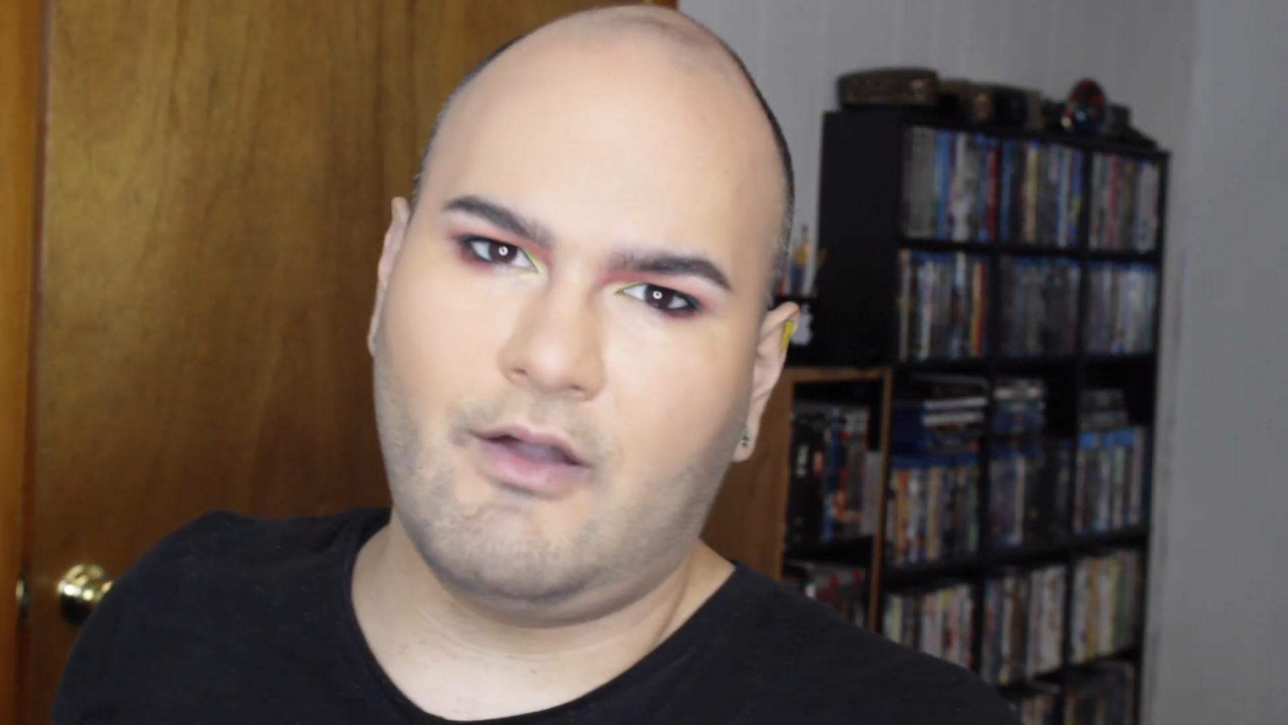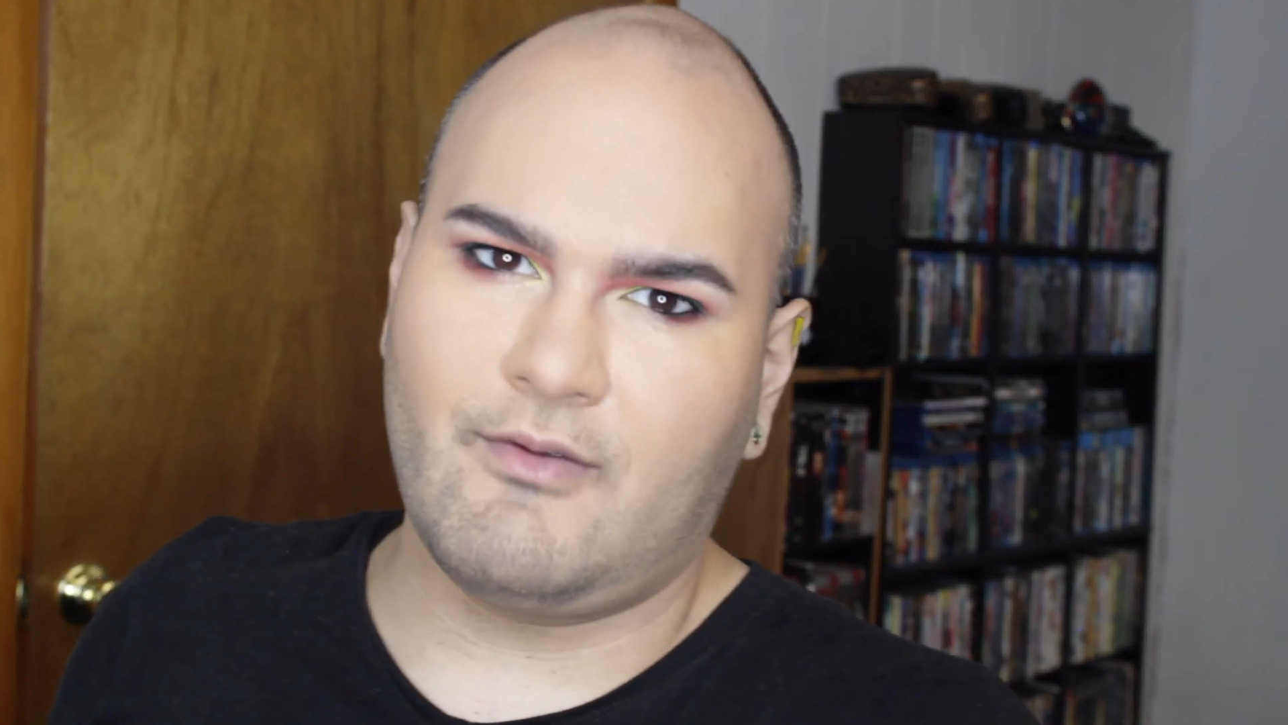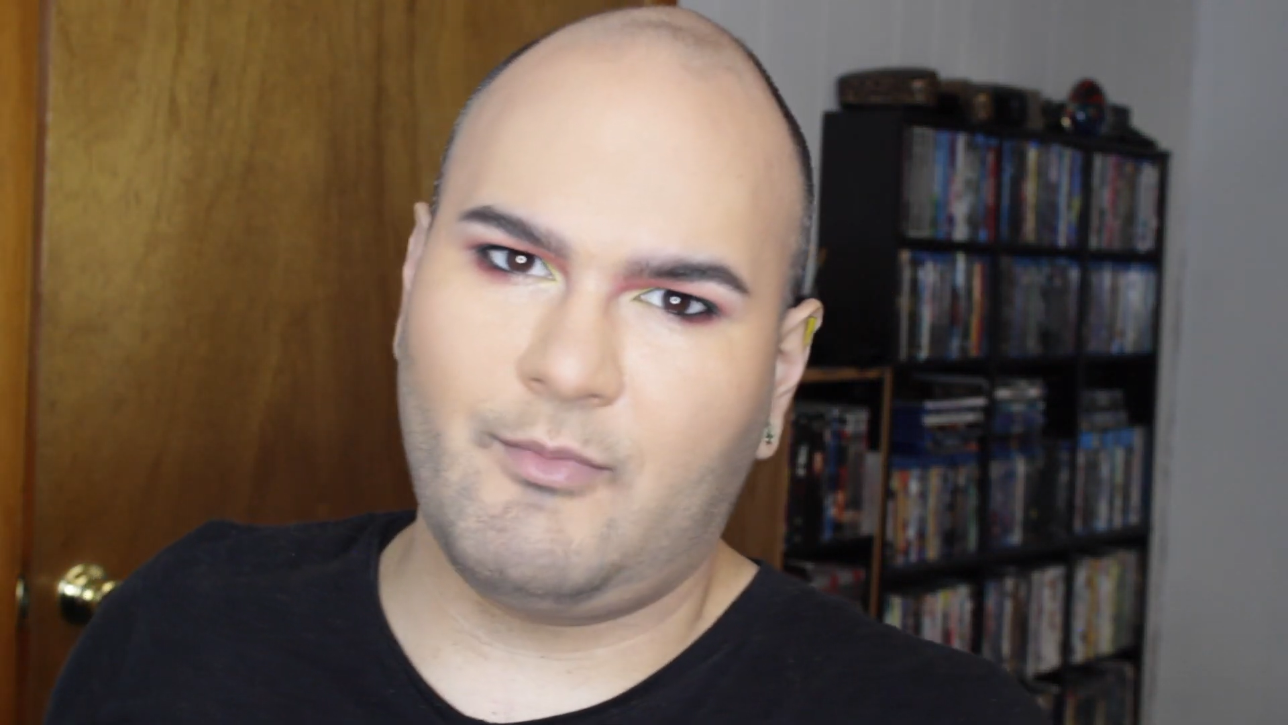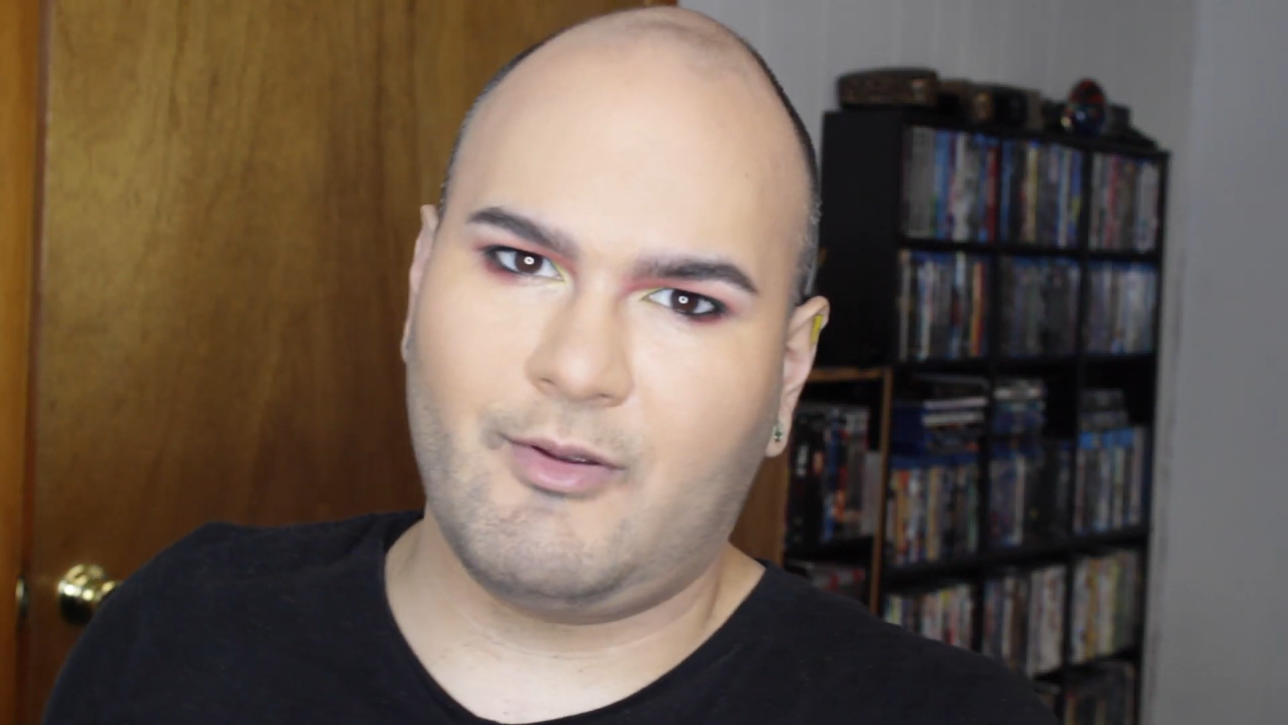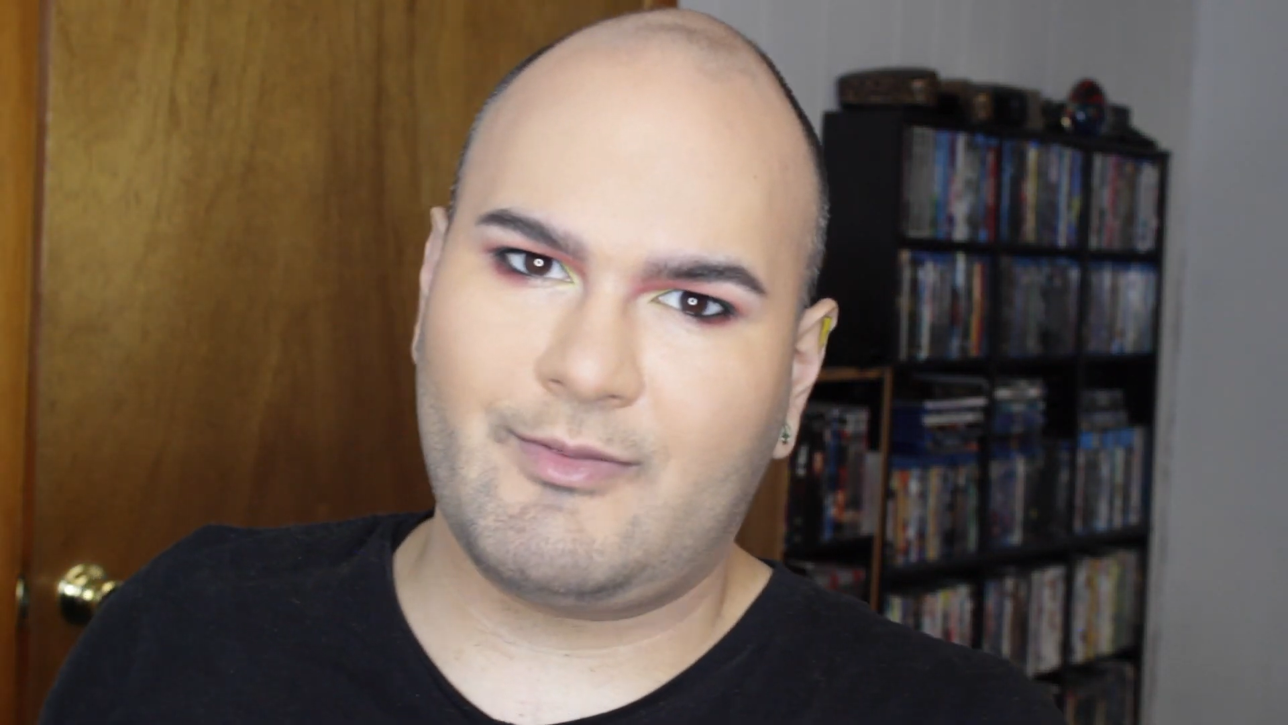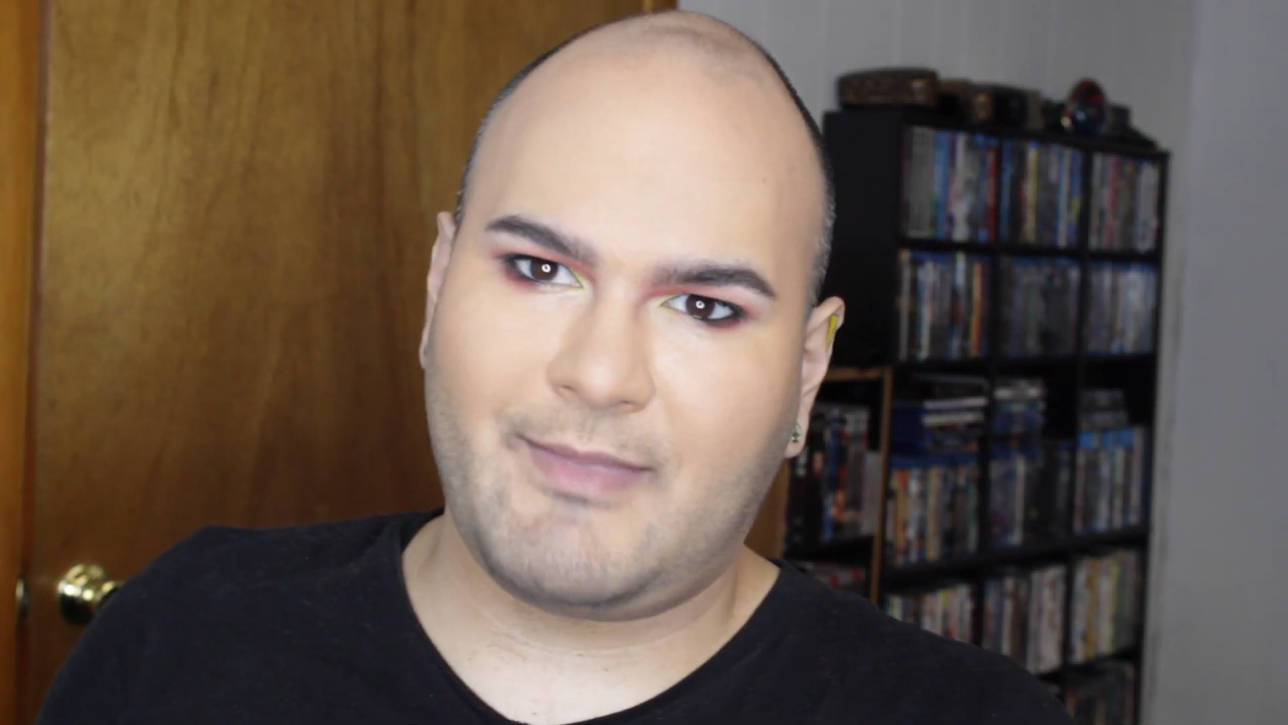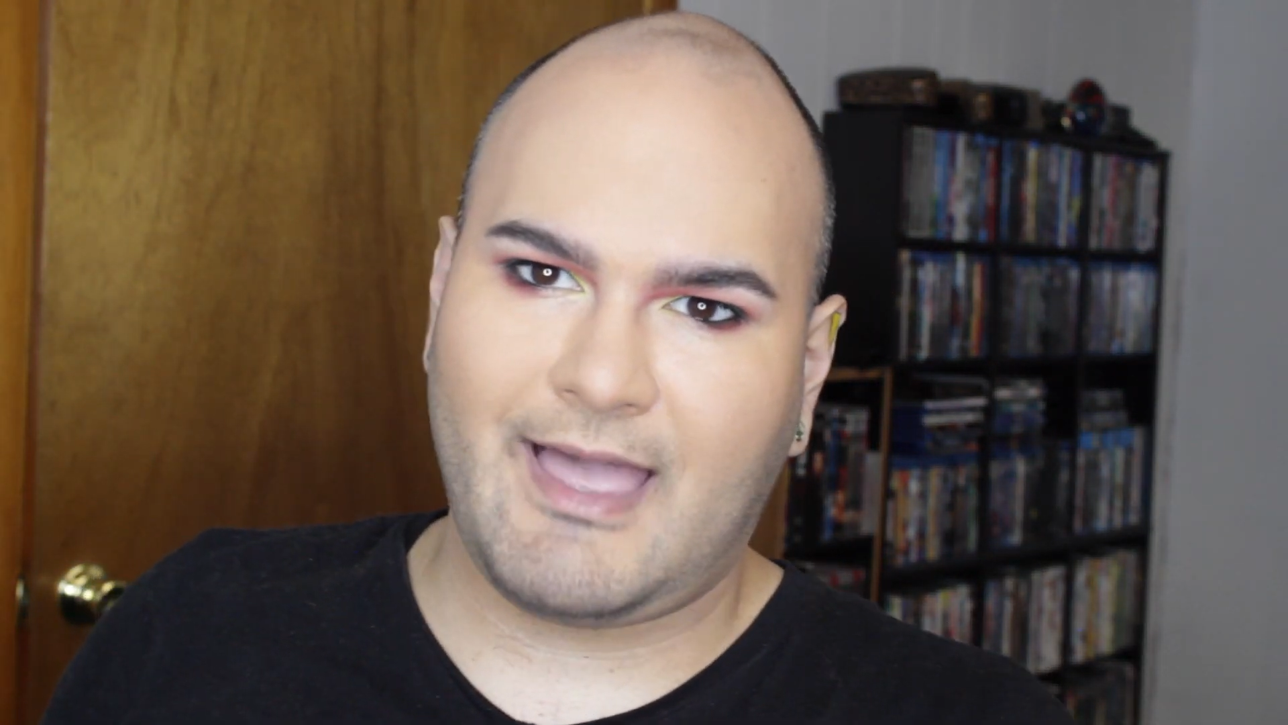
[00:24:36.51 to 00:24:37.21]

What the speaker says: overboard with my